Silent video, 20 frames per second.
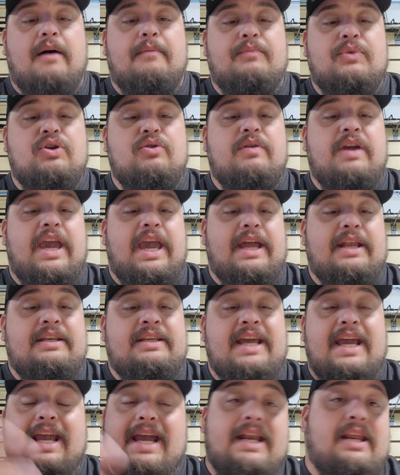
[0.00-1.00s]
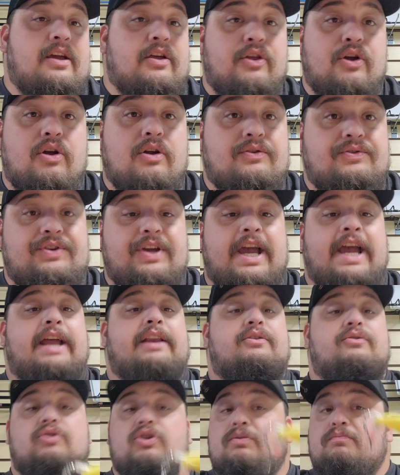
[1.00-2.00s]
You can take any of theirs
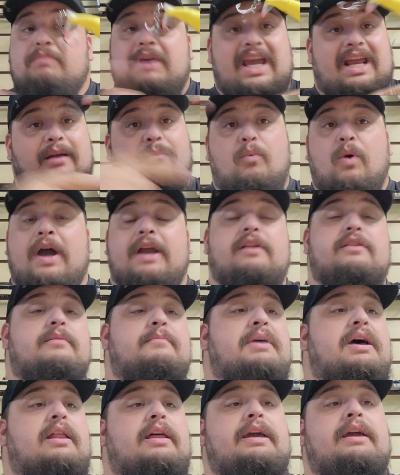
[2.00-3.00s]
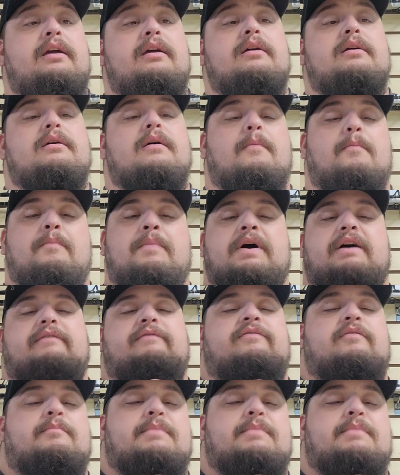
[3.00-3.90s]
and just paint them white on the belly, but for